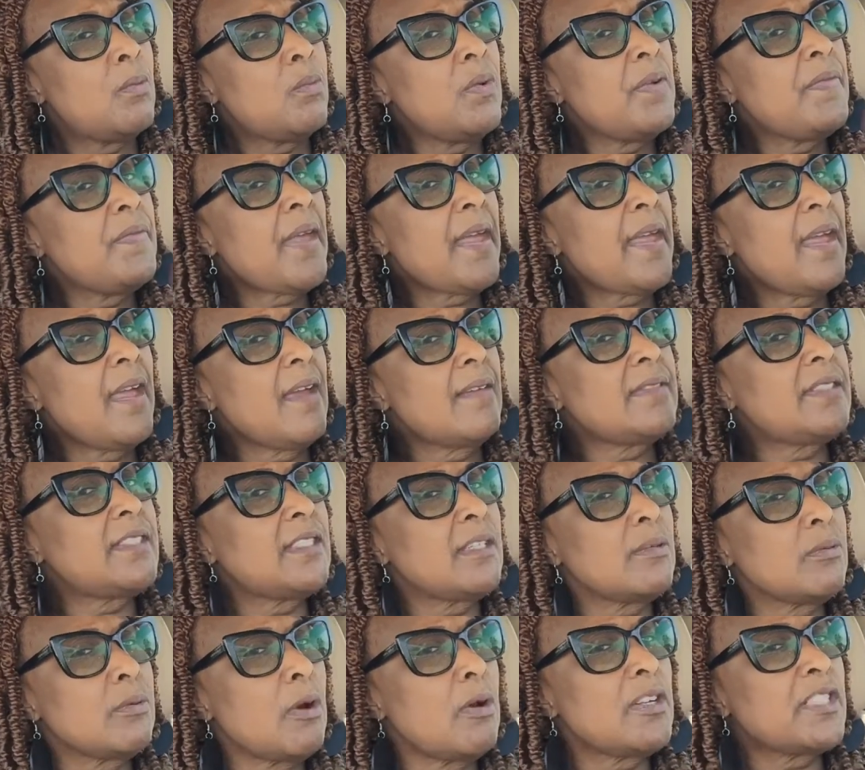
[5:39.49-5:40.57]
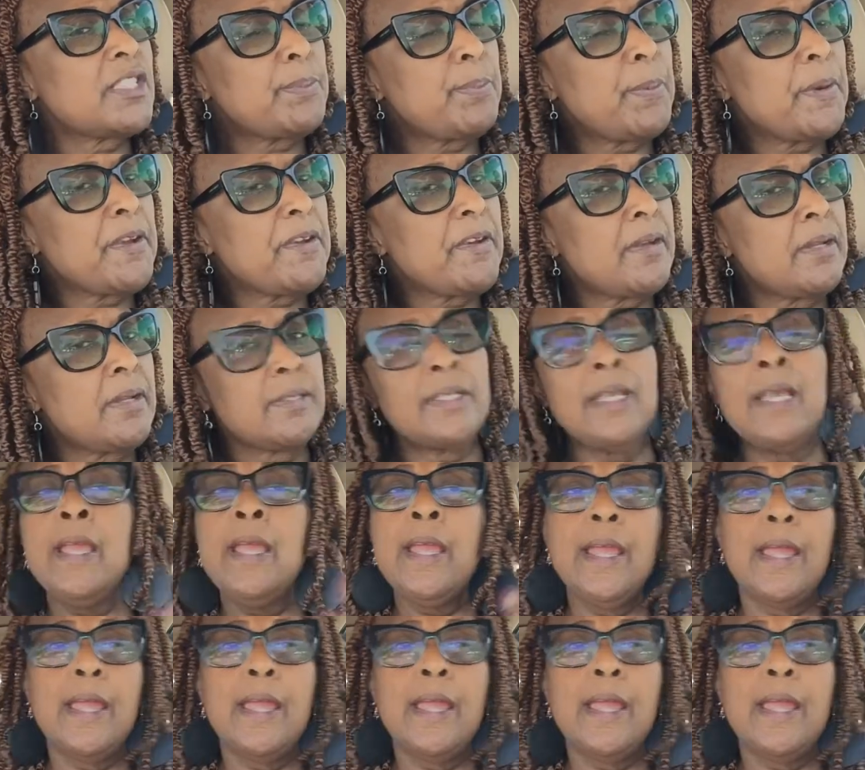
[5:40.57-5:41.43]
when they have zero experience?